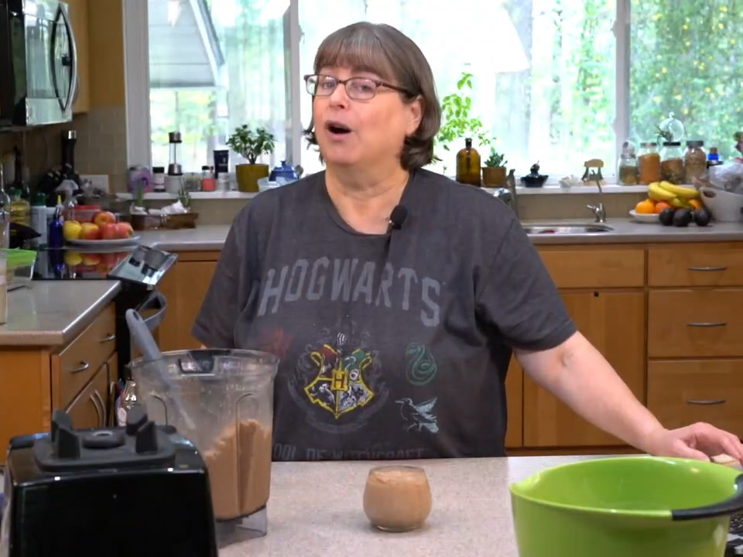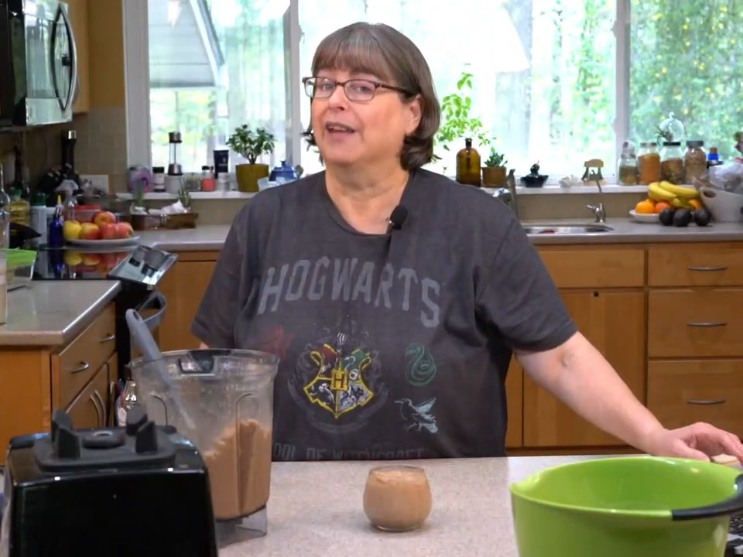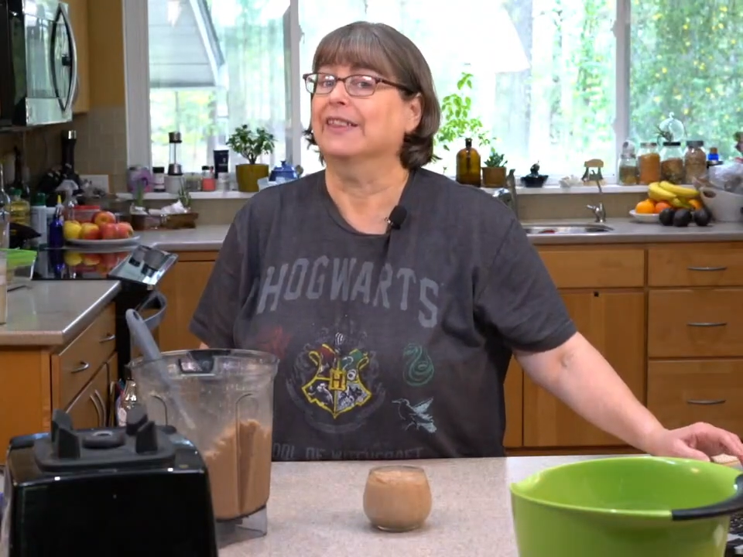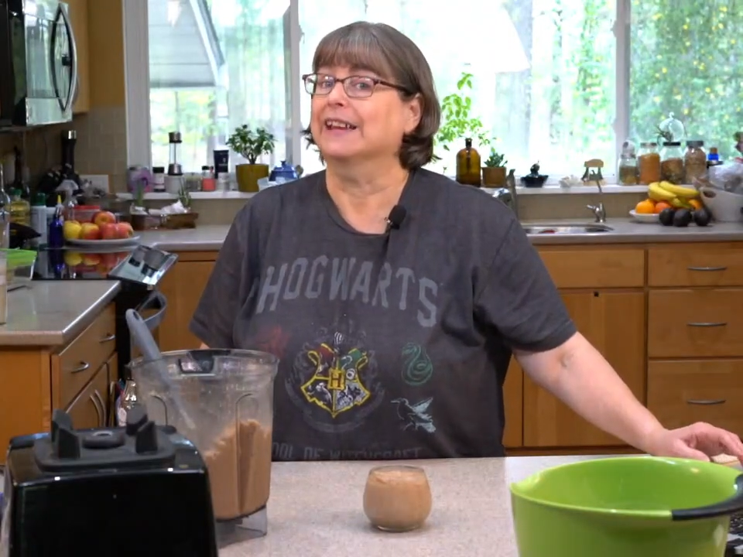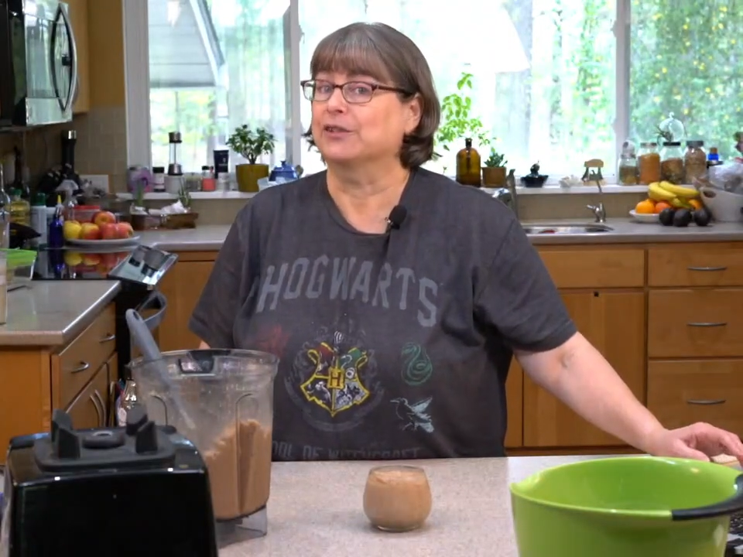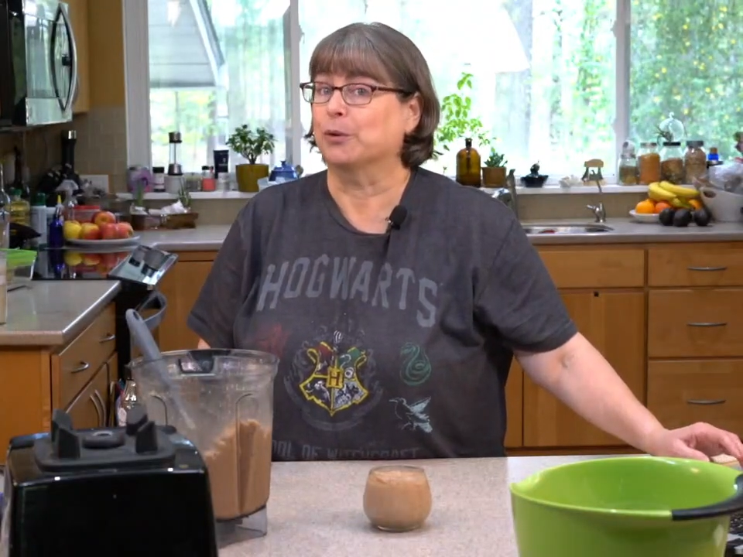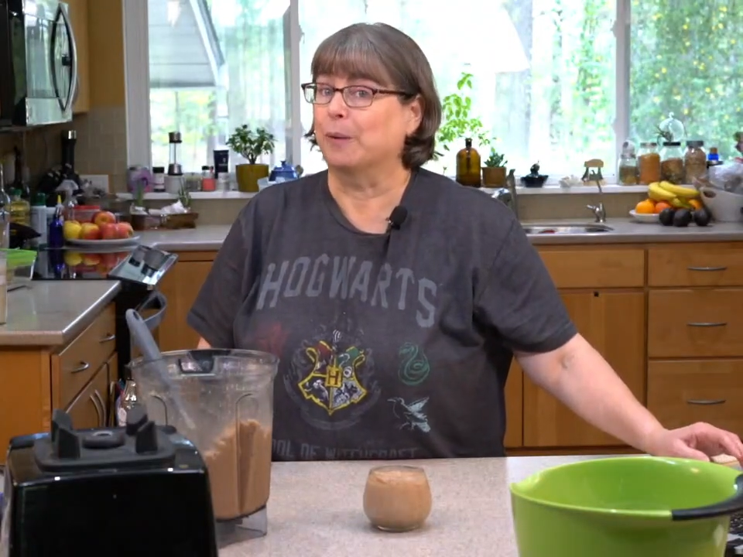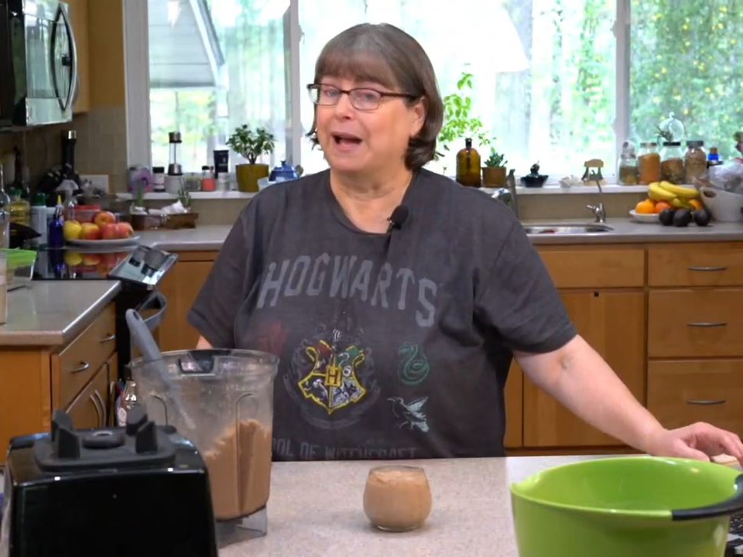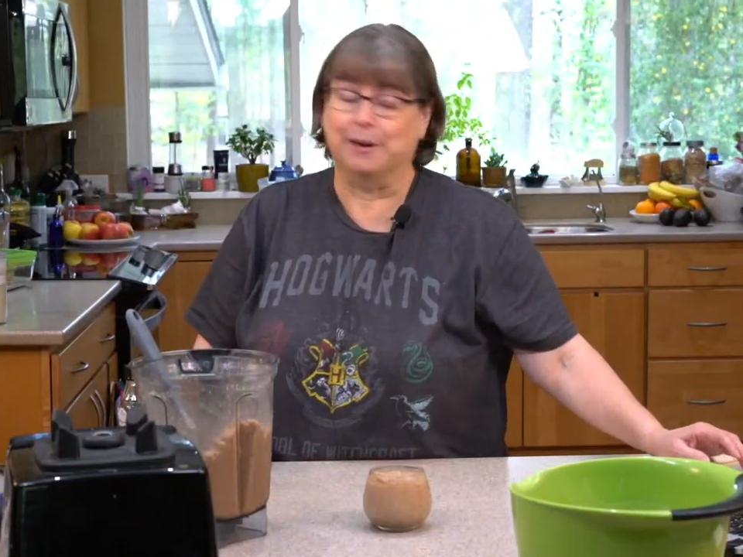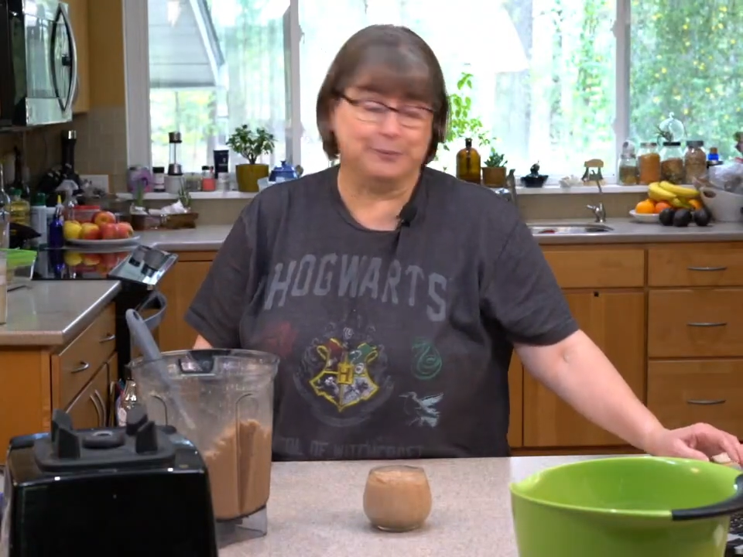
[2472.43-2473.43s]
on the
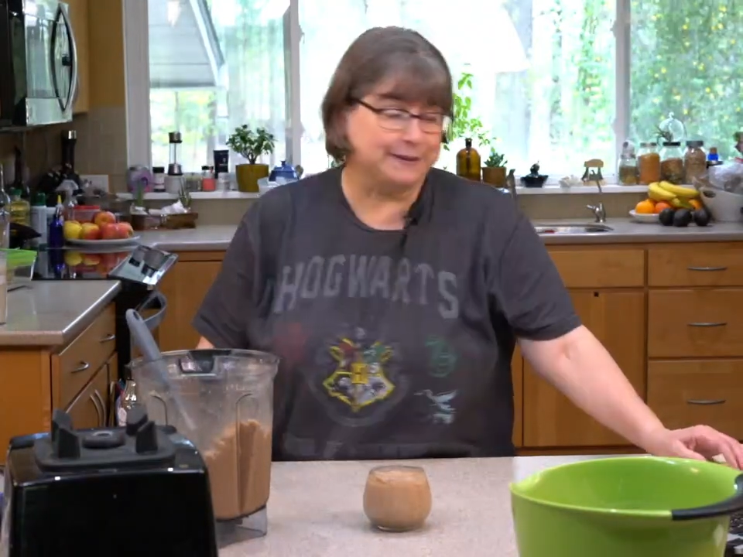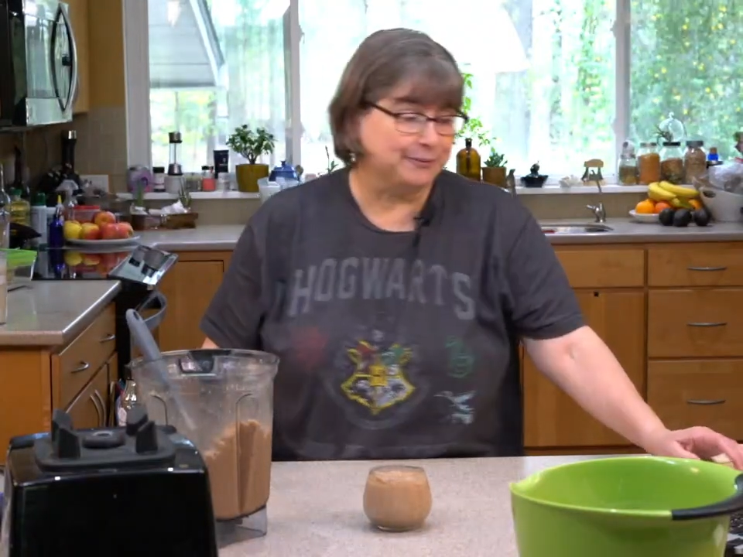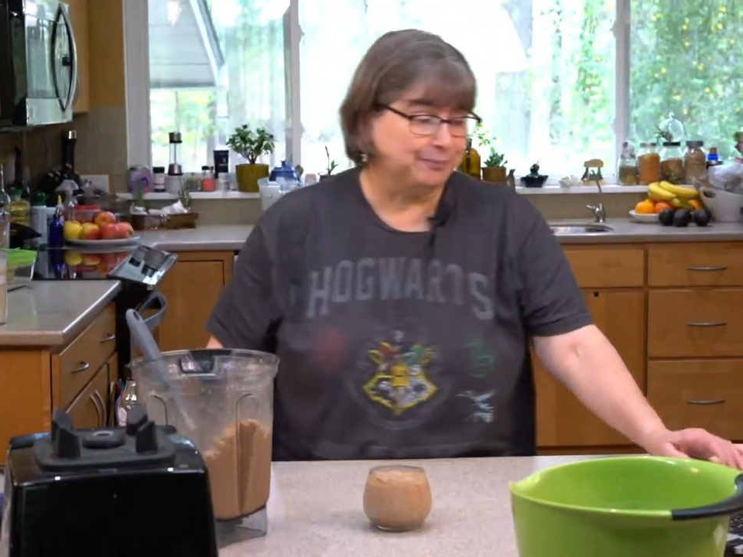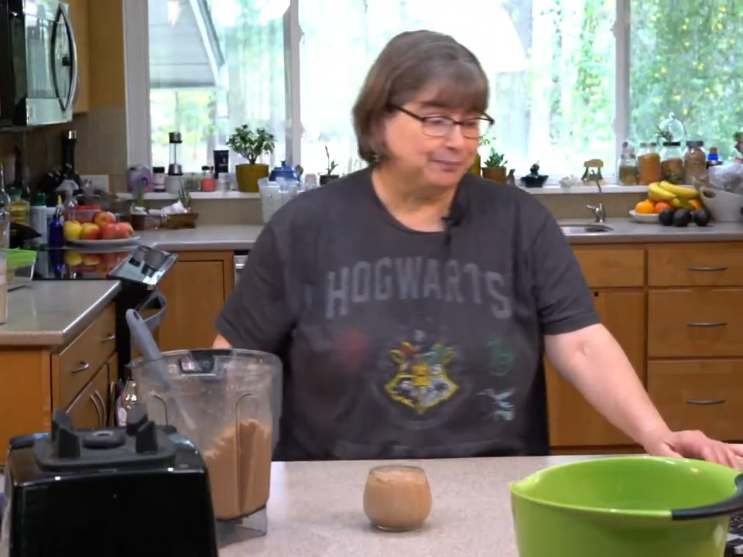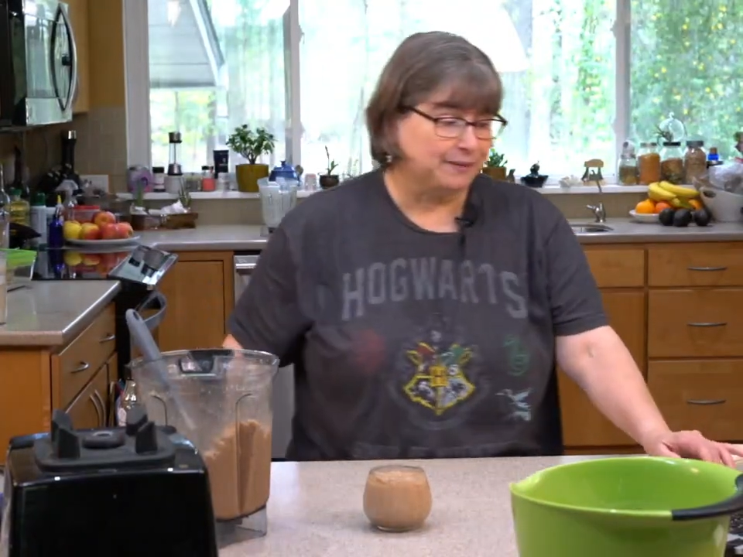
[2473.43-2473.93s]
interwebs.